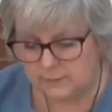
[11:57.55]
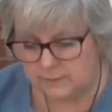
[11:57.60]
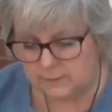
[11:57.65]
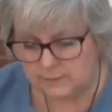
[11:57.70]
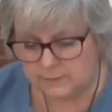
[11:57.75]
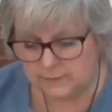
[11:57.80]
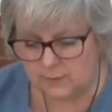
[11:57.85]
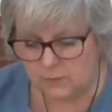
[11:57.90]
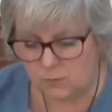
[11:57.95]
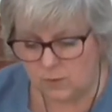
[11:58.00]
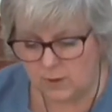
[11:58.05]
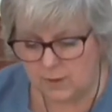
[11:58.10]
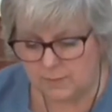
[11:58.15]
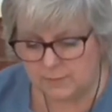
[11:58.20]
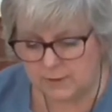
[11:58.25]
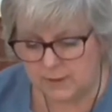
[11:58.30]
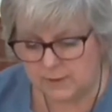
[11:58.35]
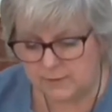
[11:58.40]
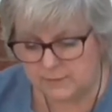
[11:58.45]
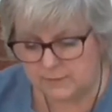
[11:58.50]
So what I'm
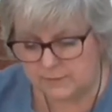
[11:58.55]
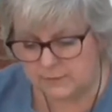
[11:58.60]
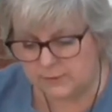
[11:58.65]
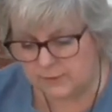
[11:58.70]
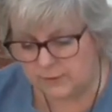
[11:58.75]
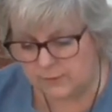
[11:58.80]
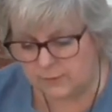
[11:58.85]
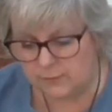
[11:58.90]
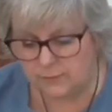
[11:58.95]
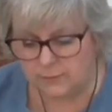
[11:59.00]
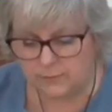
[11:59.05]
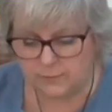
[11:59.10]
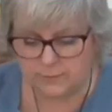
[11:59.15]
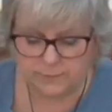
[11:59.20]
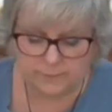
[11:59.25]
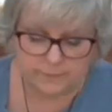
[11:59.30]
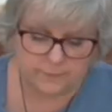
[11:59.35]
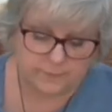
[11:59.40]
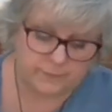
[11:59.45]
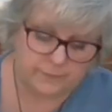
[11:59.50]
going to do
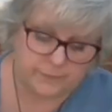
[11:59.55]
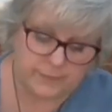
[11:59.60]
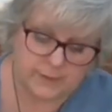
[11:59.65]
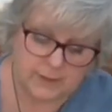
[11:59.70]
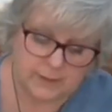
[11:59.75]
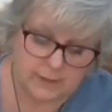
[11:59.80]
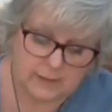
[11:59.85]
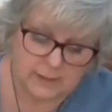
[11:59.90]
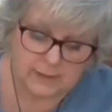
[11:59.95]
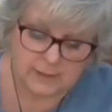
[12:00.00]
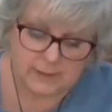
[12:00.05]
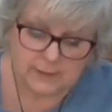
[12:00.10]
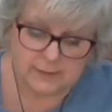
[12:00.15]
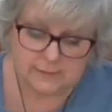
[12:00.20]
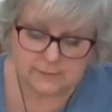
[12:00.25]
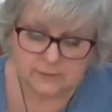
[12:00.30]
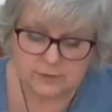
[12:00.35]
is